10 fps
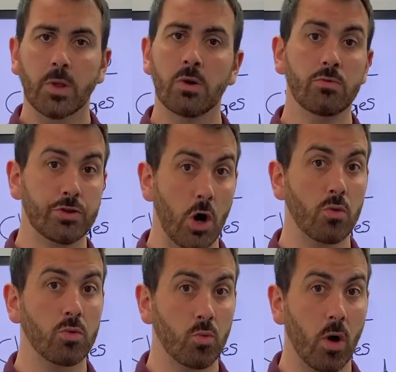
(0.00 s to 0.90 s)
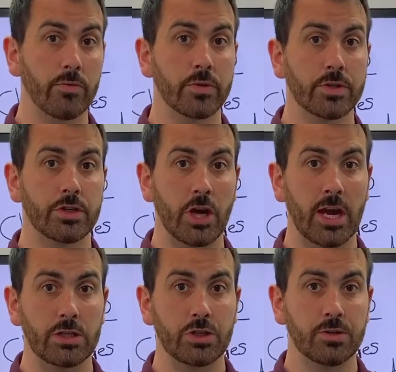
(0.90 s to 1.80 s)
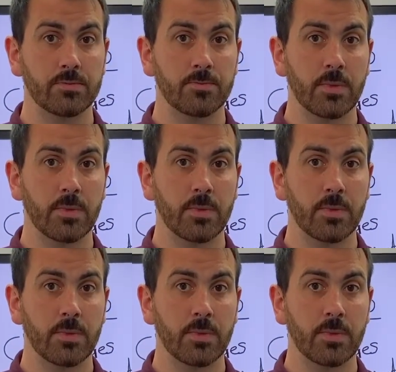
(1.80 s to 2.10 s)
who don't want to change.